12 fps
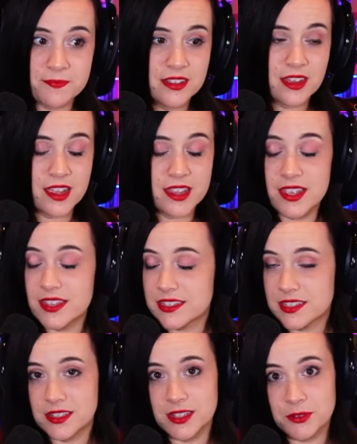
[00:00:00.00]
I guess
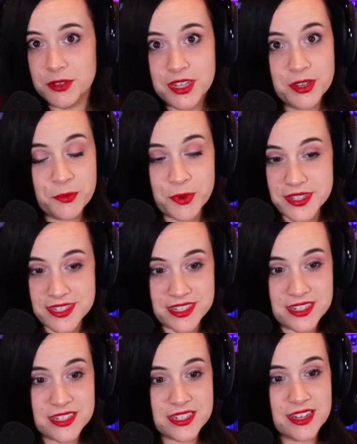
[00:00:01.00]
clearly it
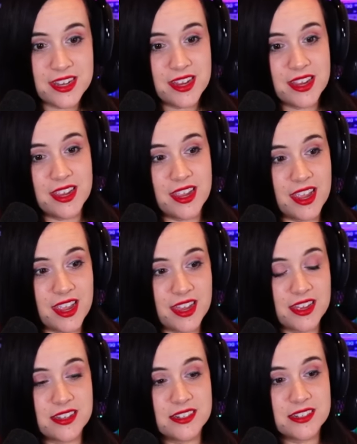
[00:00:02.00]
wasn't.
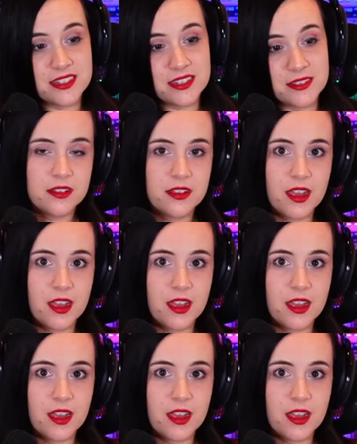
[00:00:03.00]
And I